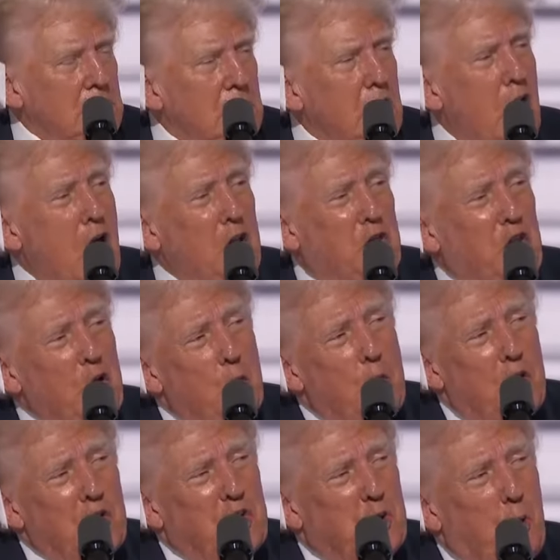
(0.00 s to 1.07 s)
Nothing
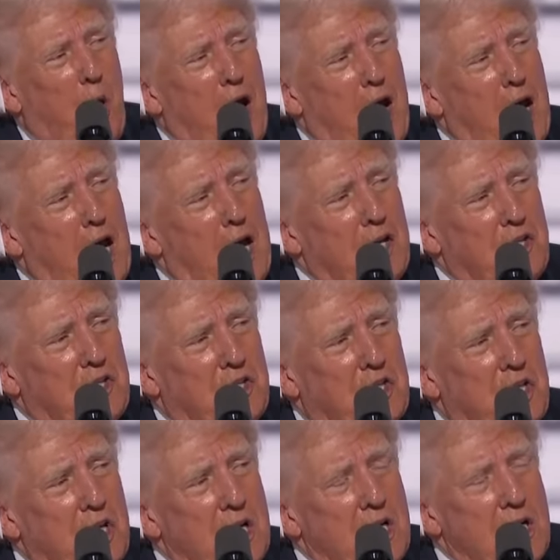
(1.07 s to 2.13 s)
will sway us,